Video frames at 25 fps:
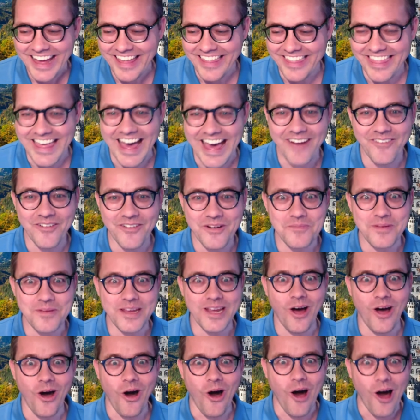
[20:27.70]
That would
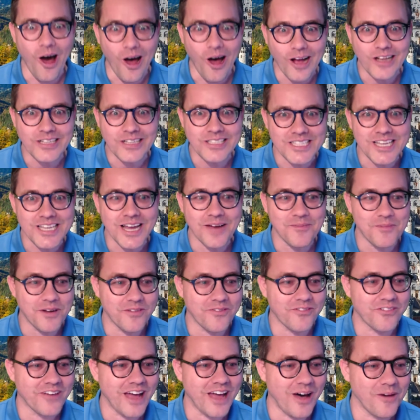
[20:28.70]
be awesome
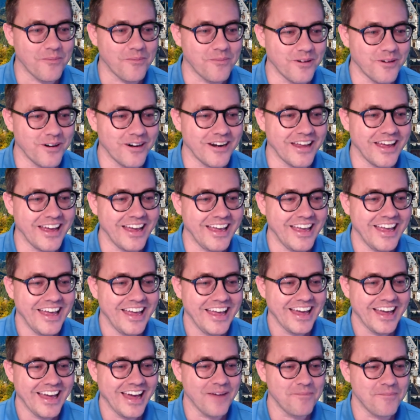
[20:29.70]
if Alberta.
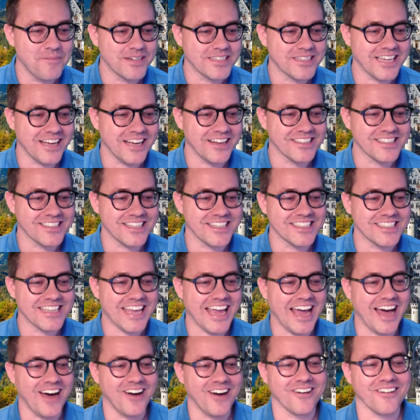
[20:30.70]
uh, Patel says
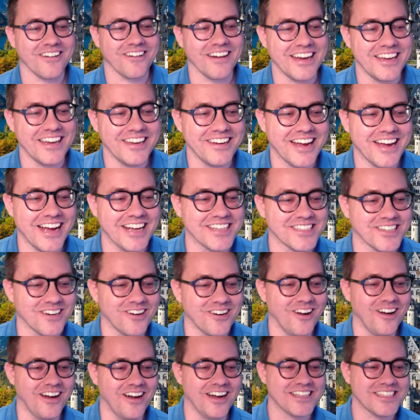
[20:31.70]
Calgary. You guys
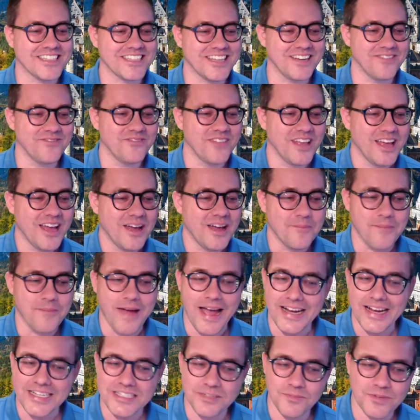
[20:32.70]
are awesome.
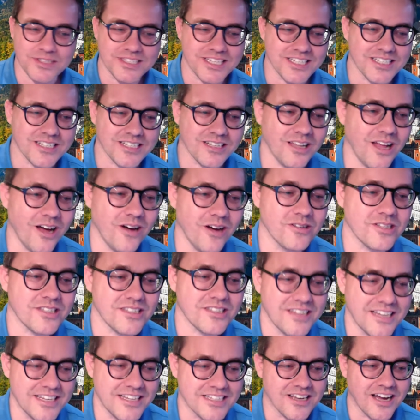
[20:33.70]
Maximus is
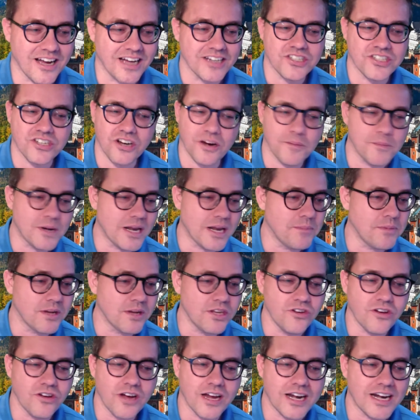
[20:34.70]
close. He's got Germany,
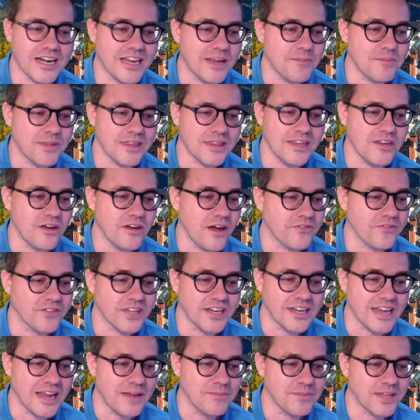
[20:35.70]
but you got to name, you have
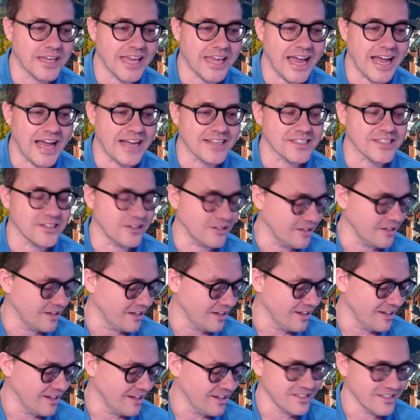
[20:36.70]
to name the castle.
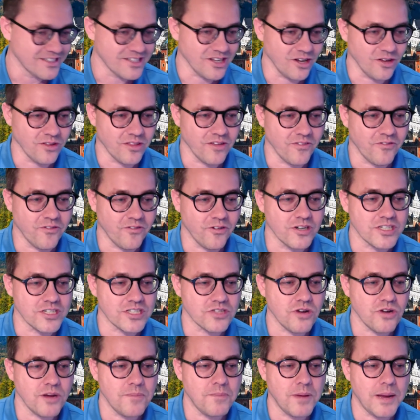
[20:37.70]
So the
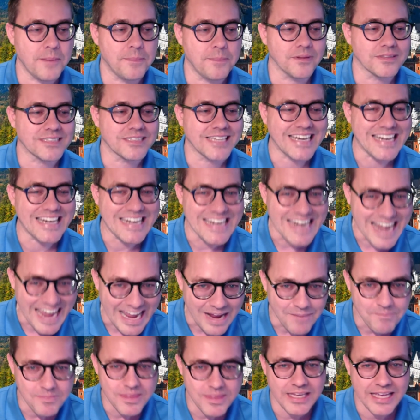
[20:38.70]
first three people to
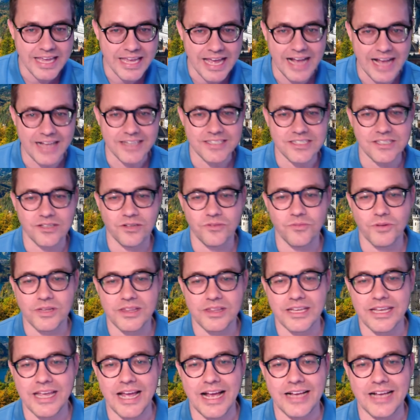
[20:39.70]
name the castle,
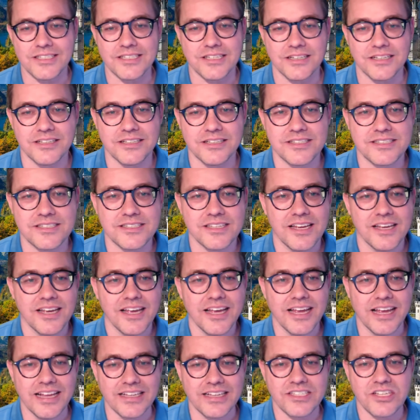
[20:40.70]
what the castle is,
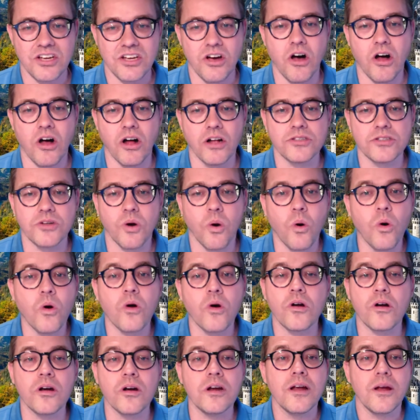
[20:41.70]
is called,
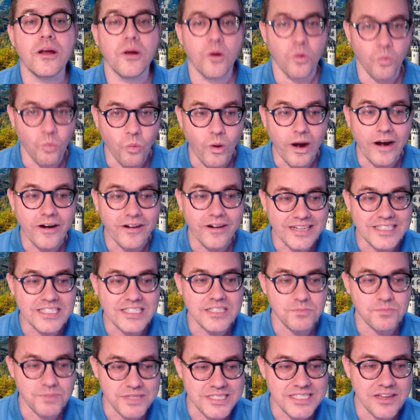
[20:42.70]
or where it's
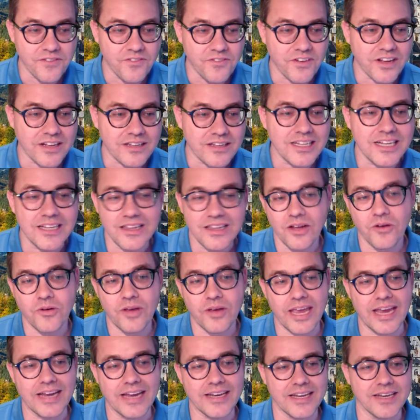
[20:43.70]
specifically
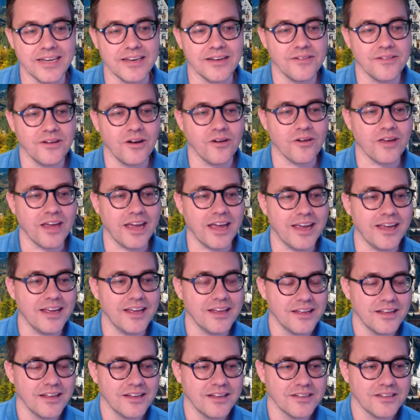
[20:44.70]
located.
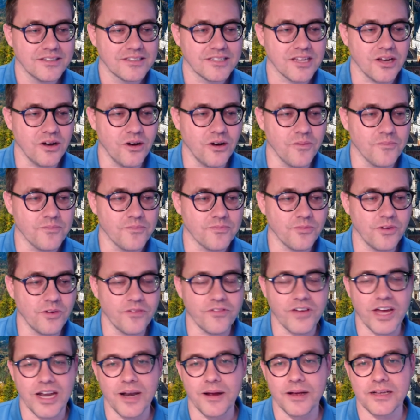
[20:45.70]
Okay. So
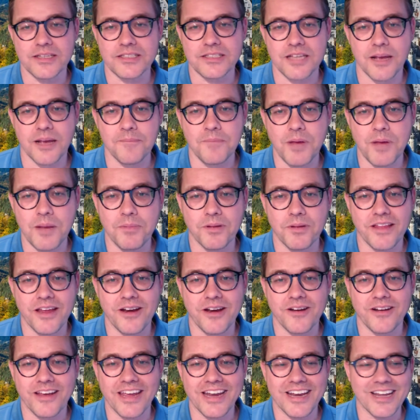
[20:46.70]
we've got a, some people
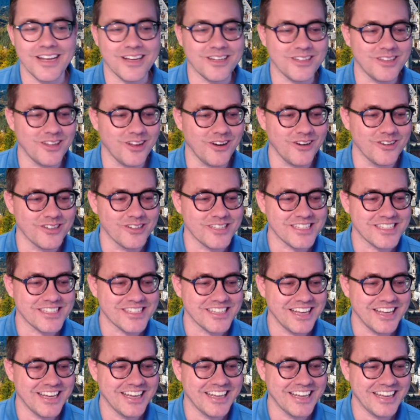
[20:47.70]
that are getting
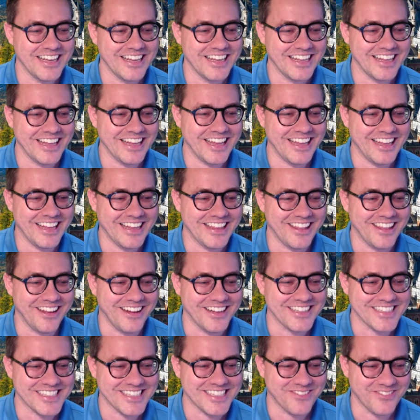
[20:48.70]
close.
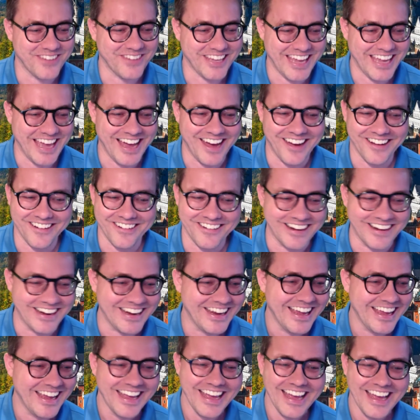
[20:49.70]
Lots of
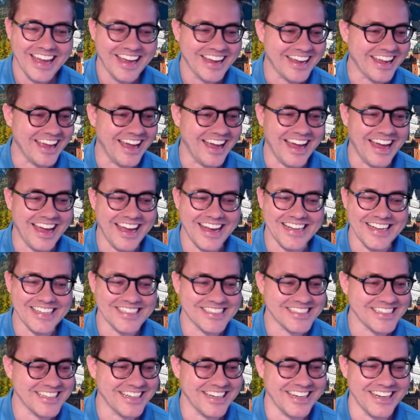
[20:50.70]
Calgary.
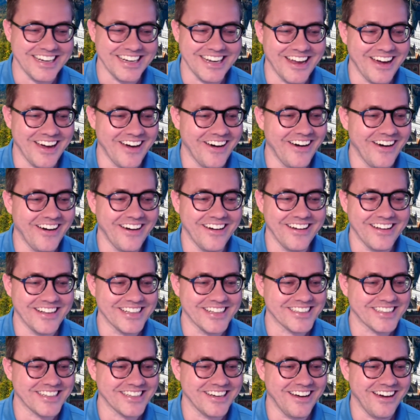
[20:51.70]
Guys, no,
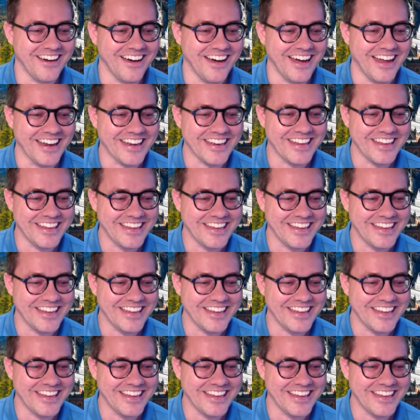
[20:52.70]
it's not.